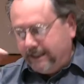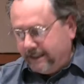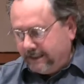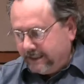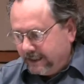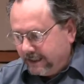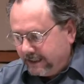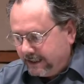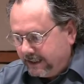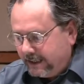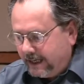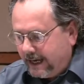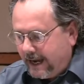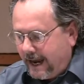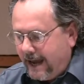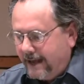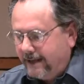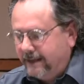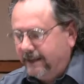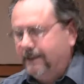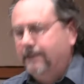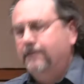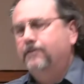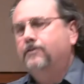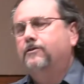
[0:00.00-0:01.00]
getting
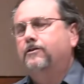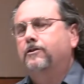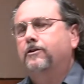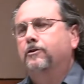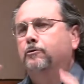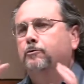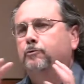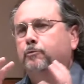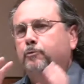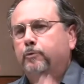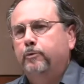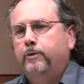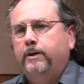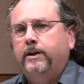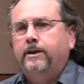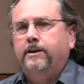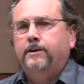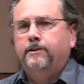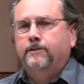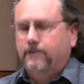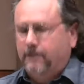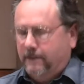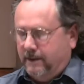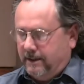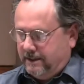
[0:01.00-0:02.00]
at is the
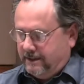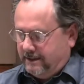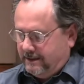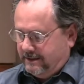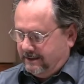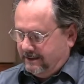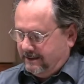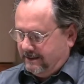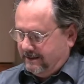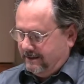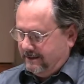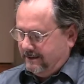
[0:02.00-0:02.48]
reason